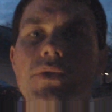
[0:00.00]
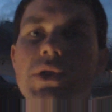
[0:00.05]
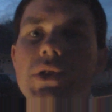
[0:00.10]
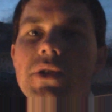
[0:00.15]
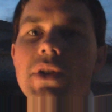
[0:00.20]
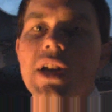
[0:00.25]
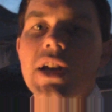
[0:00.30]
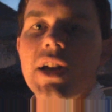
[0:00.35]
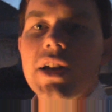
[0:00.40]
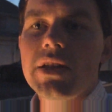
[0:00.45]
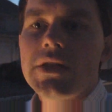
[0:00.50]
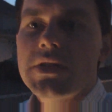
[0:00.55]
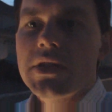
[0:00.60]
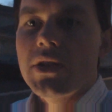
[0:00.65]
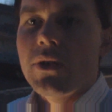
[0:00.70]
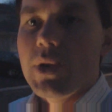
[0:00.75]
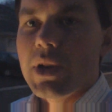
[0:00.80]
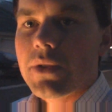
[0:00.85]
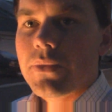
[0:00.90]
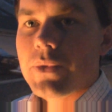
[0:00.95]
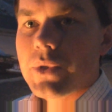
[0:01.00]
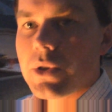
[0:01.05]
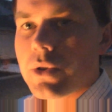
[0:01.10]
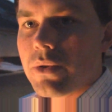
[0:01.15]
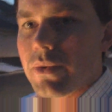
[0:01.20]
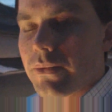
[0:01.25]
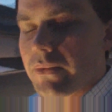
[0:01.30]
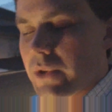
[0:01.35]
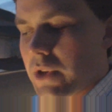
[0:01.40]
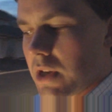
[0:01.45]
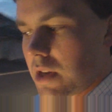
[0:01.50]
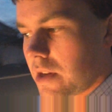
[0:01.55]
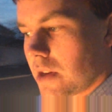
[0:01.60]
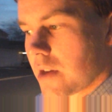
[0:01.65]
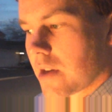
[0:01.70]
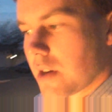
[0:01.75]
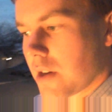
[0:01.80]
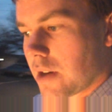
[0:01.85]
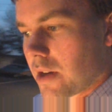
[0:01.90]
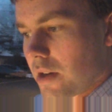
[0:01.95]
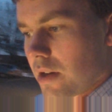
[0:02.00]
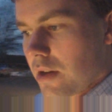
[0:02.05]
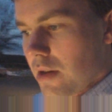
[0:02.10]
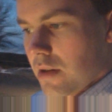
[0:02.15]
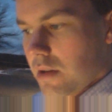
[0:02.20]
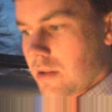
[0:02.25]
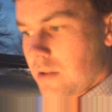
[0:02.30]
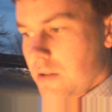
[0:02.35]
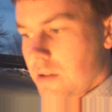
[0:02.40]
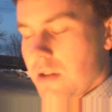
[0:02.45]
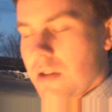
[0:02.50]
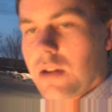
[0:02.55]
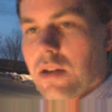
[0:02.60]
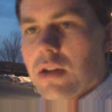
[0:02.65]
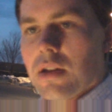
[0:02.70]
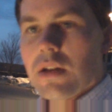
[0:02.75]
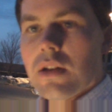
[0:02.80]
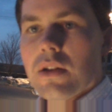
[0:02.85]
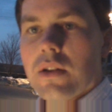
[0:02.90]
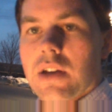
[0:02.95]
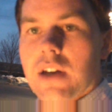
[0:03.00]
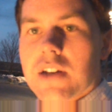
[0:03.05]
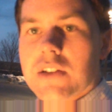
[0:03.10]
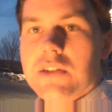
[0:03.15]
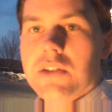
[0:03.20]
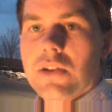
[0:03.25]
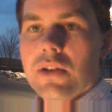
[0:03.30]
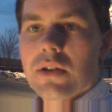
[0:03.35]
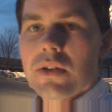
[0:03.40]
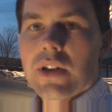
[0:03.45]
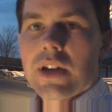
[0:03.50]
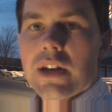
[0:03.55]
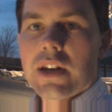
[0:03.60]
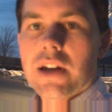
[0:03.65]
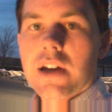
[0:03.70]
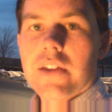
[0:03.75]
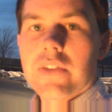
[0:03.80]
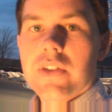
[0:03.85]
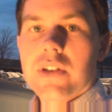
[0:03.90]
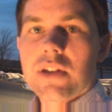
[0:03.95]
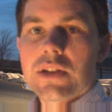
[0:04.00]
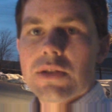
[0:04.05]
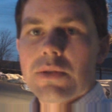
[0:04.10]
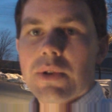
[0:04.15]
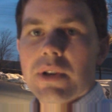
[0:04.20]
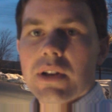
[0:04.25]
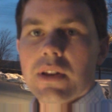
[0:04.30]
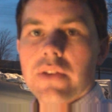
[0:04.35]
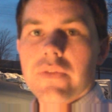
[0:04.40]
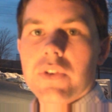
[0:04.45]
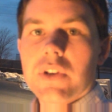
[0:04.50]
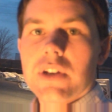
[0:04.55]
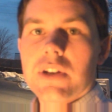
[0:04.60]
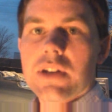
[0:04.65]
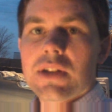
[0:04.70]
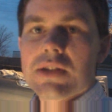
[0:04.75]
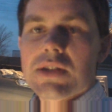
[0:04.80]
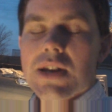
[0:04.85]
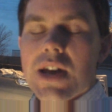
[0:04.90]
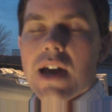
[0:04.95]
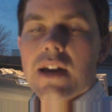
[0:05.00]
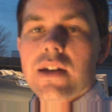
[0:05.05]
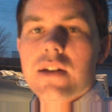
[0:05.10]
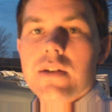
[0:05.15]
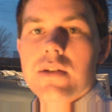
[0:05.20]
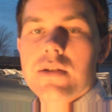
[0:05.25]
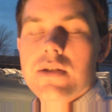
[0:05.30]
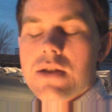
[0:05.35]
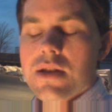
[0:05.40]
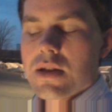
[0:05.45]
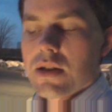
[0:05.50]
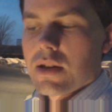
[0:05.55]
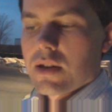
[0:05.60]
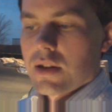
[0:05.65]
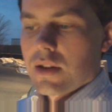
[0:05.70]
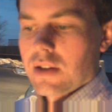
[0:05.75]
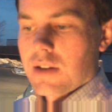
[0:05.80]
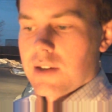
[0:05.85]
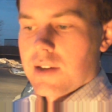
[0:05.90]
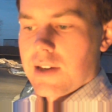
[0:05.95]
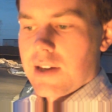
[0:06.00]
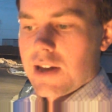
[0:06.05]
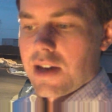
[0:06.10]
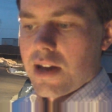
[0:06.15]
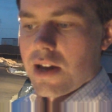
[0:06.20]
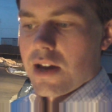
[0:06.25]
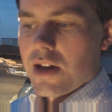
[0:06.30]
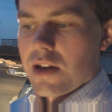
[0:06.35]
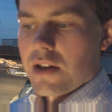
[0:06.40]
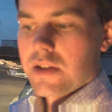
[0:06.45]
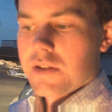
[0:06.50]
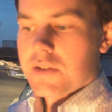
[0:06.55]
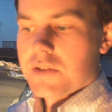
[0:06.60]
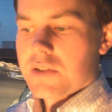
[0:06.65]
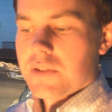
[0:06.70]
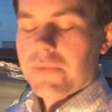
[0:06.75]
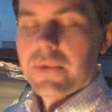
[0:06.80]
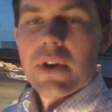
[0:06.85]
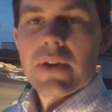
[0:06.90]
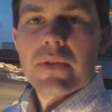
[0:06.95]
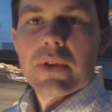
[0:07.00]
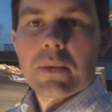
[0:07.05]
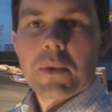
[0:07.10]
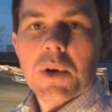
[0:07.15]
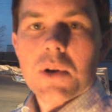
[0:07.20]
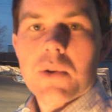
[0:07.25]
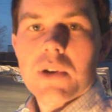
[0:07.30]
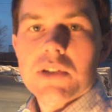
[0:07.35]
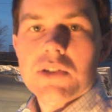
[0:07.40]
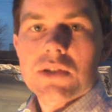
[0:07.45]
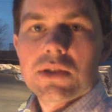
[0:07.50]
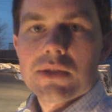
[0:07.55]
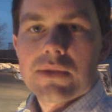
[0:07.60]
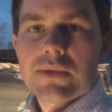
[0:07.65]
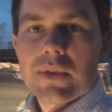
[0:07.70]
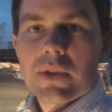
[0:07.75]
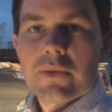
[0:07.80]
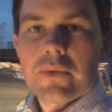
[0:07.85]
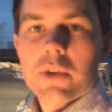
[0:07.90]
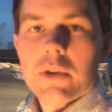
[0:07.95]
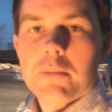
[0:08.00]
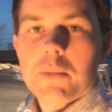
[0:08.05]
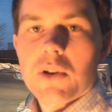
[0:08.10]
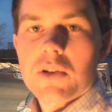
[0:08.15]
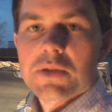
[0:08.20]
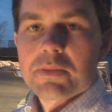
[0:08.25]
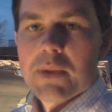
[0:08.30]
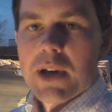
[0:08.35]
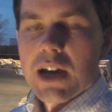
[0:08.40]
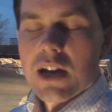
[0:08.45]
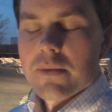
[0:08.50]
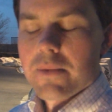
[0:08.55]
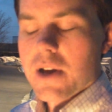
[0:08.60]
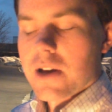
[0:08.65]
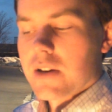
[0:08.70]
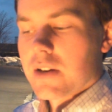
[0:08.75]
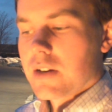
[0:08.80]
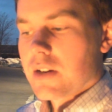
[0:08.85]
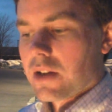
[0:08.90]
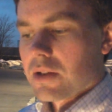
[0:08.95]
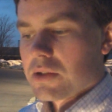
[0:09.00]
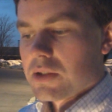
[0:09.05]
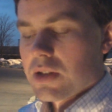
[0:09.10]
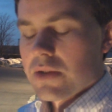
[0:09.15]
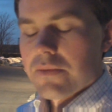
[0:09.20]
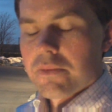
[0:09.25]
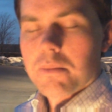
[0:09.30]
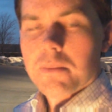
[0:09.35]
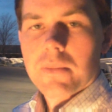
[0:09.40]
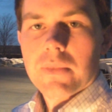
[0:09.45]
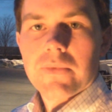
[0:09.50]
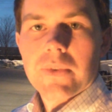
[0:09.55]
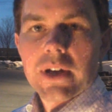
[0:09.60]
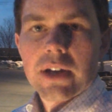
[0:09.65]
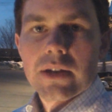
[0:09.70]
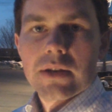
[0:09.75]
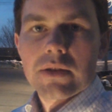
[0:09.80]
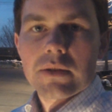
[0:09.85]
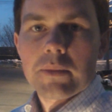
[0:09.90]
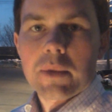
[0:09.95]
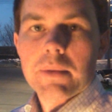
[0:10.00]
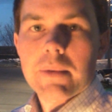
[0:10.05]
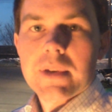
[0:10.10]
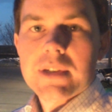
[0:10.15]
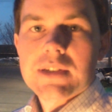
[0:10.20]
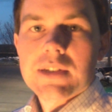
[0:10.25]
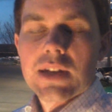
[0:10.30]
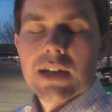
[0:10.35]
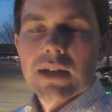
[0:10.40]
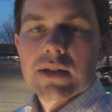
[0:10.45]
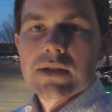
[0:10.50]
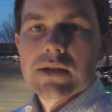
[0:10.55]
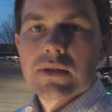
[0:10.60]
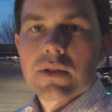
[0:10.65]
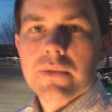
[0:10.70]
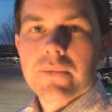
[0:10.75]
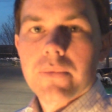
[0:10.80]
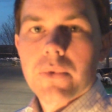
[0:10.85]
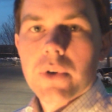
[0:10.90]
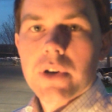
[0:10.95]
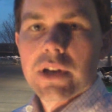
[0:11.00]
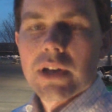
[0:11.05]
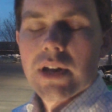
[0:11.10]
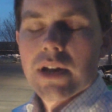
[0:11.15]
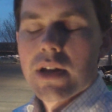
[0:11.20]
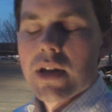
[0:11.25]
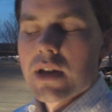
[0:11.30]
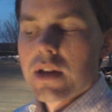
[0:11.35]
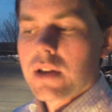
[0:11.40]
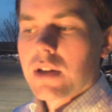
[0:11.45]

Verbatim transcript: given you guys a quick view of the uh, exterior lighting on the 2011 Hyundai Sonata. And if you have any more questions, feel free to post back about it, and I'll see if I can do my best to answer it for you.